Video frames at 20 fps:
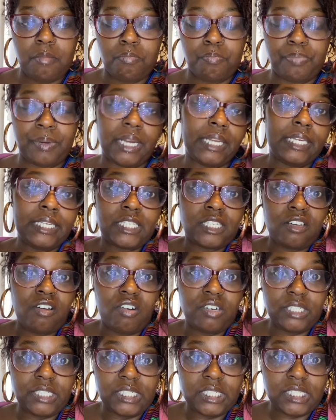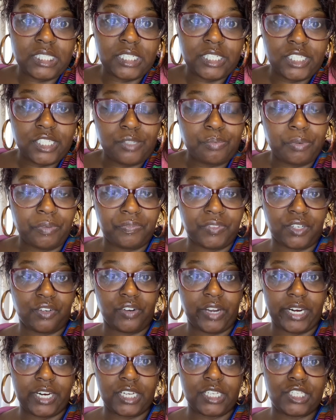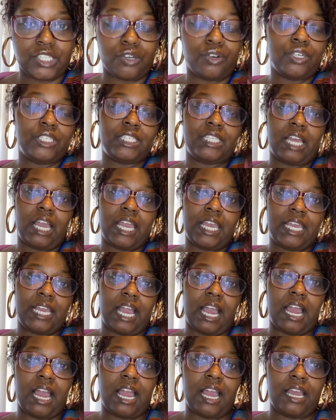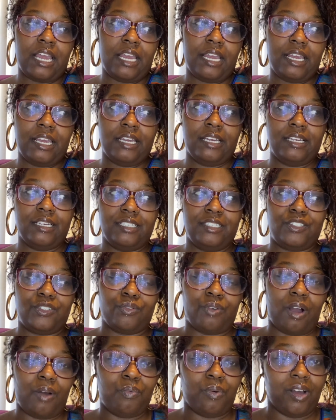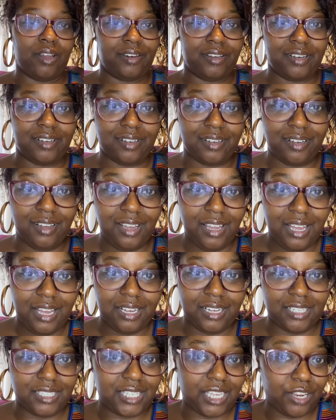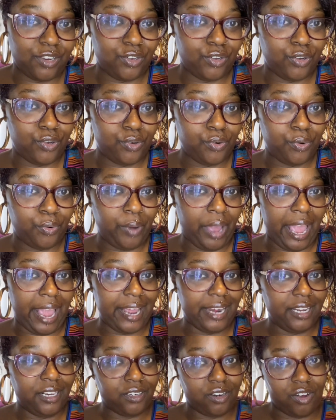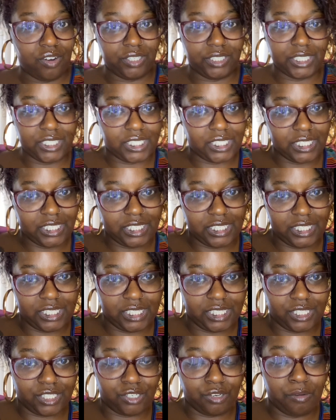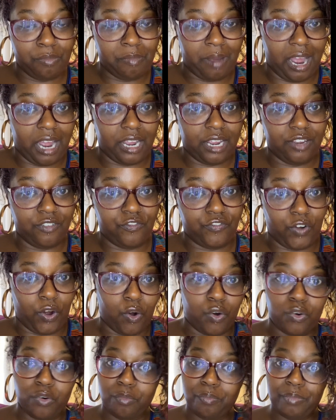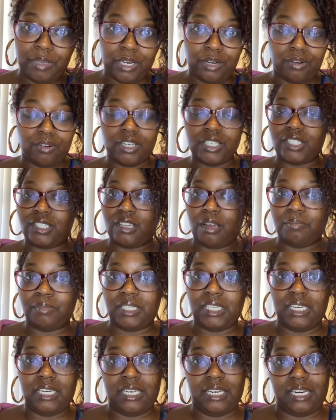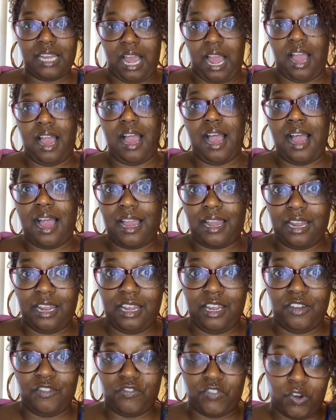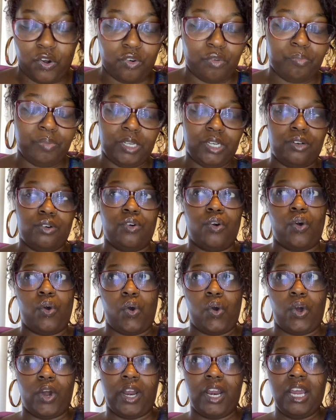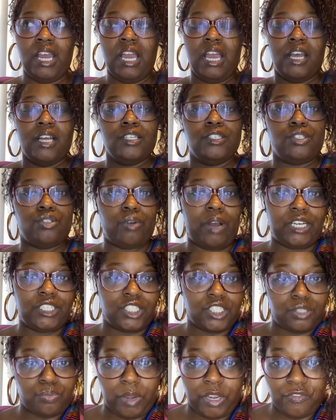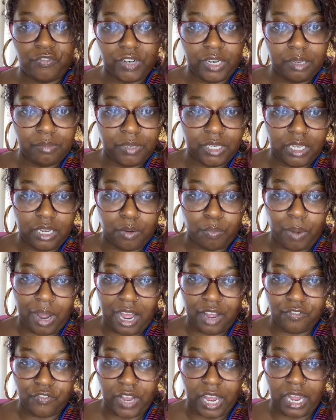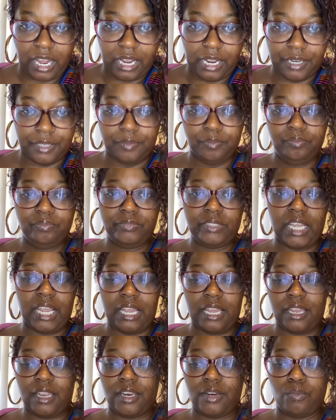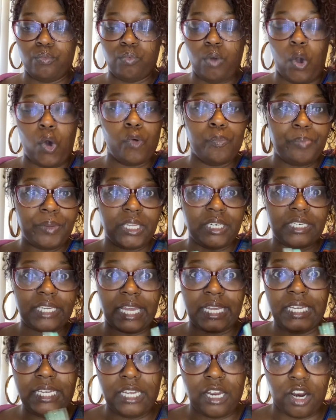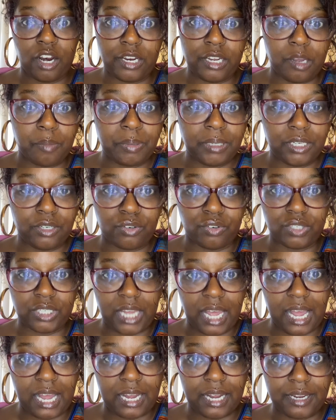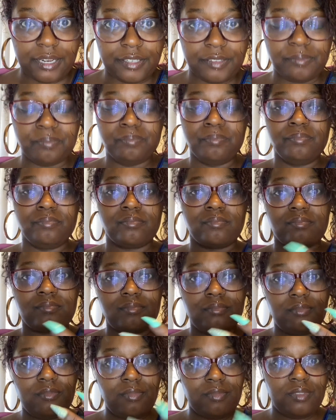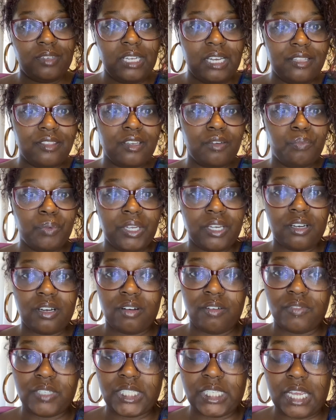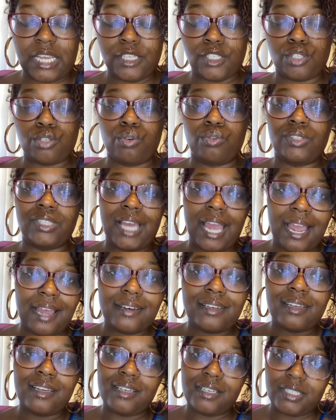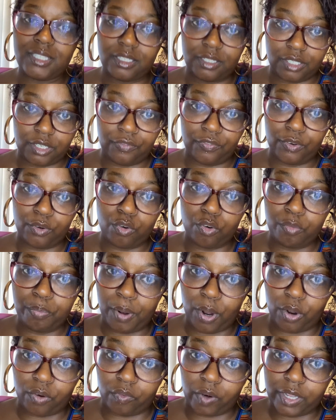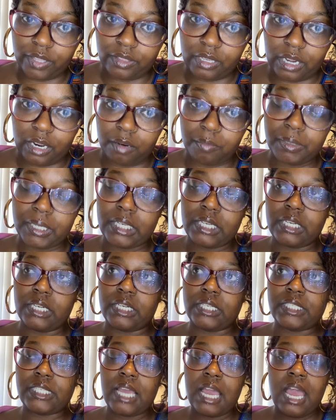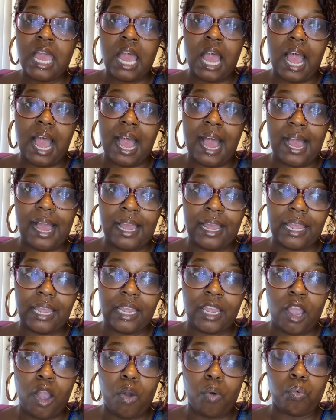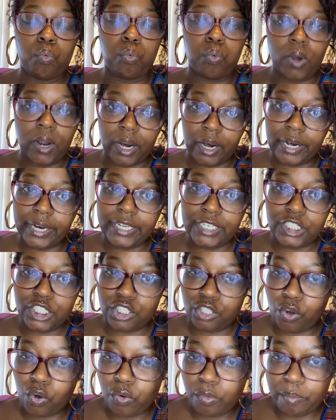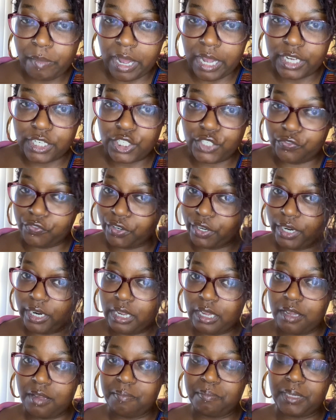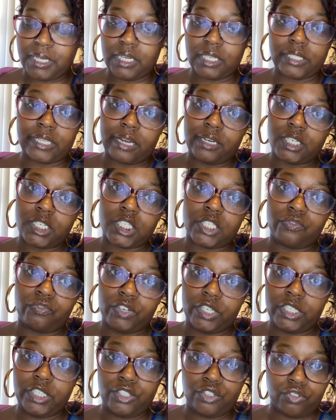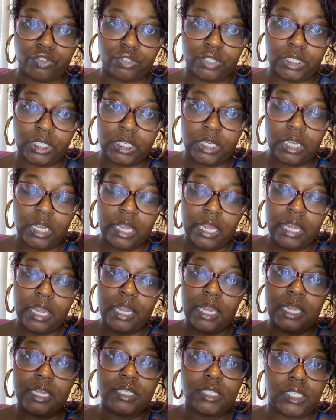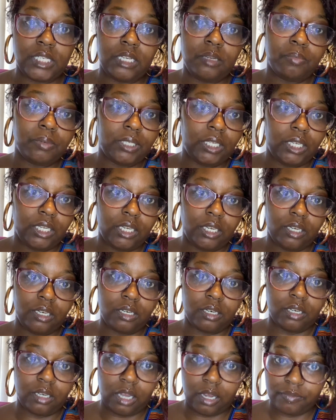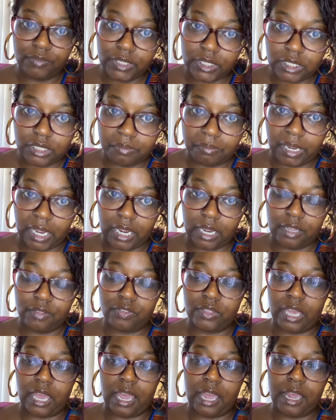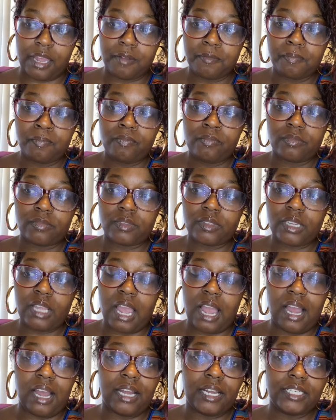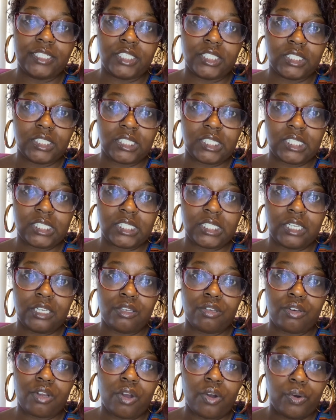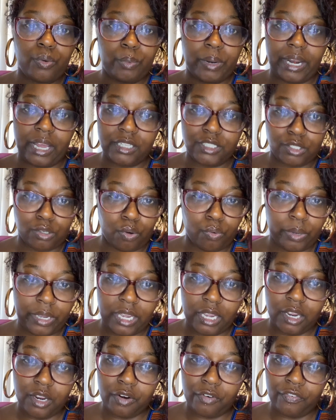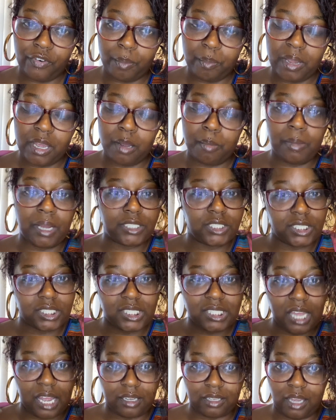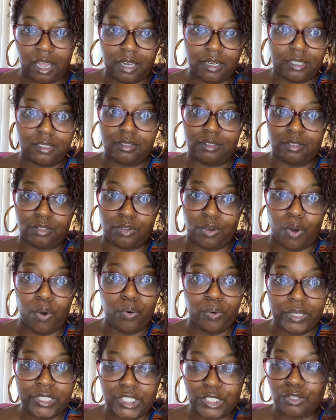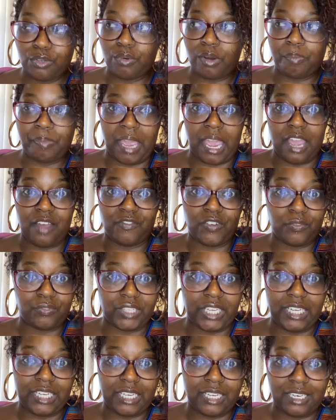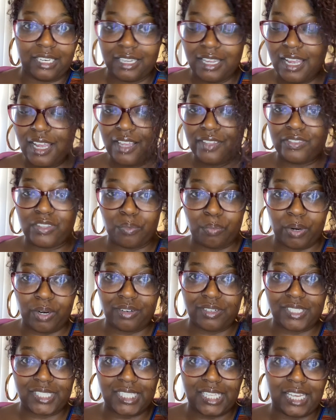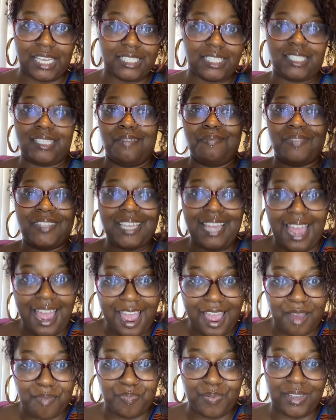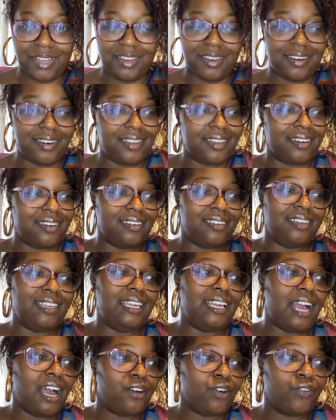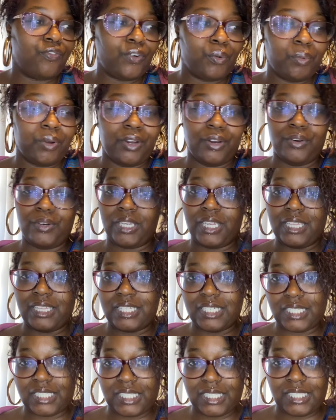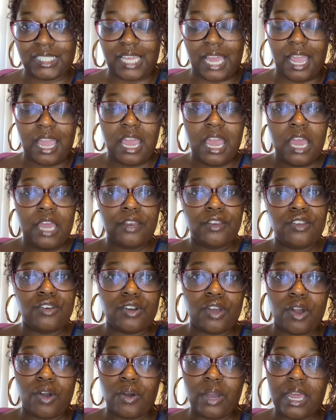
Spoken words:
But it's long distance with the credit. So it's like, do I want to continue adding long distance to my phone bill or something, and a high phone bill, or do I just wait for him to get Wi-Fi and hoping that he hurry up and get online and then we conversate? So that is a difficult part right there, because I worry so much for him, because I just really truly and deeply love this man that I just, you know, when I don't hear from him, I kind of go into a path of thinking the worst, that something happened and he got off of work and this is that, you know.